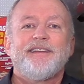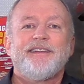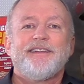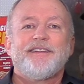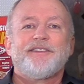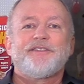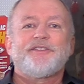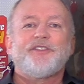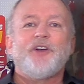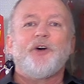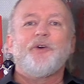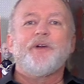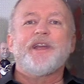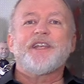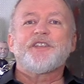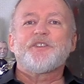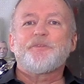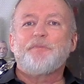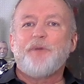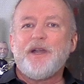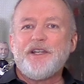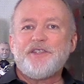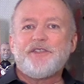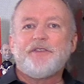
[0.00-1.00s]
So
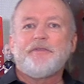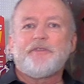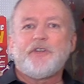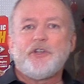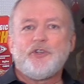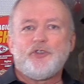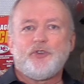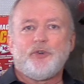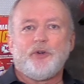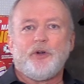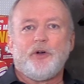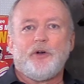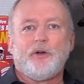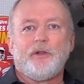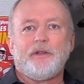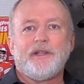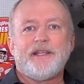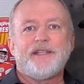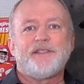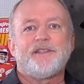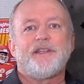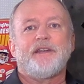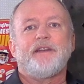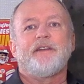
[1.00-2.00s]
expressive control
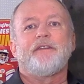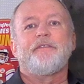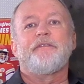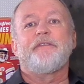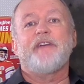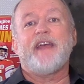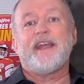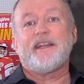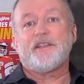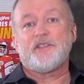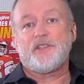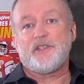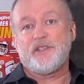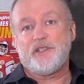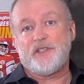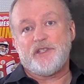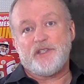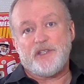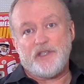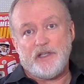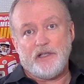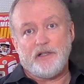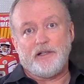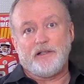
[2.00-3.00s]
is an advanced
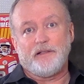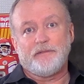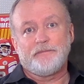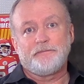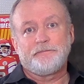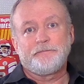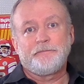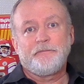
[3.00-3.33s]
skill,